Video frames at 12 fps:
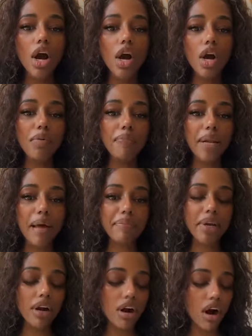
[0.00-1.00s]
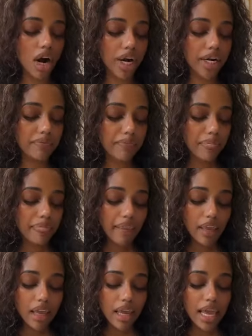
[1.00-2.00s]
Open up your heart.
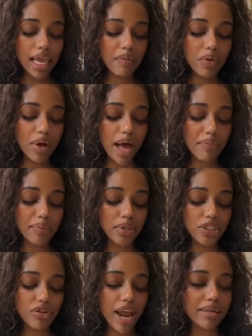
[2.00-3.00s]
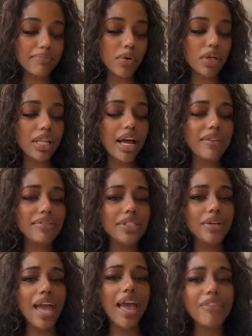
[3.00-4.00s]
It will help you attract more love.
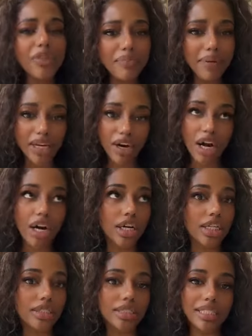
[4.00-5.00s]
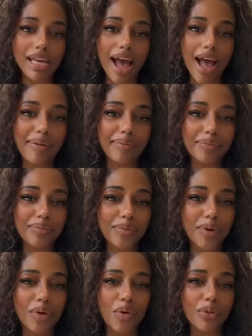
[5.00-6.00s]
So yeah, if you've been hurt
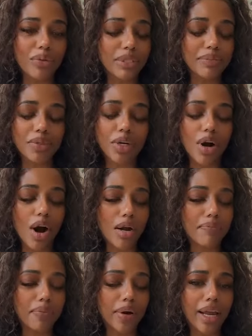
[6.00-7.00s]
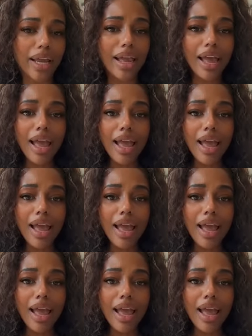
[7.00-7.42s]
or going through some sort of heartbreak,